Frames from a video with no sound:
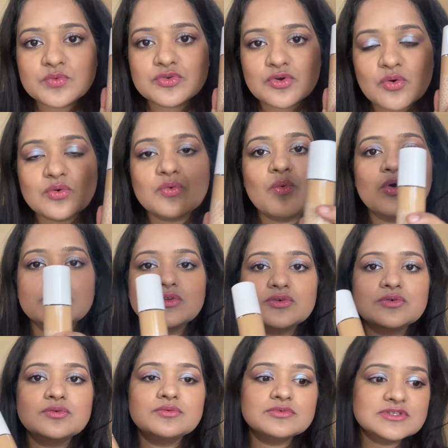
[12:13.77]
don't want
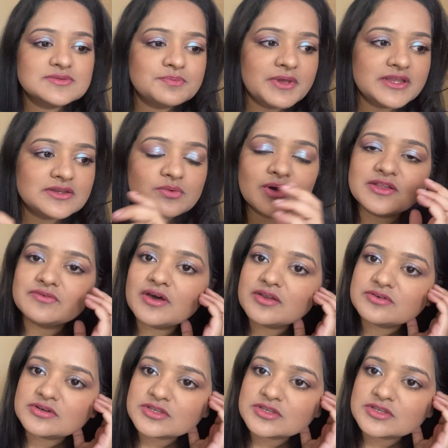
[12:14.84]
to spend 1200,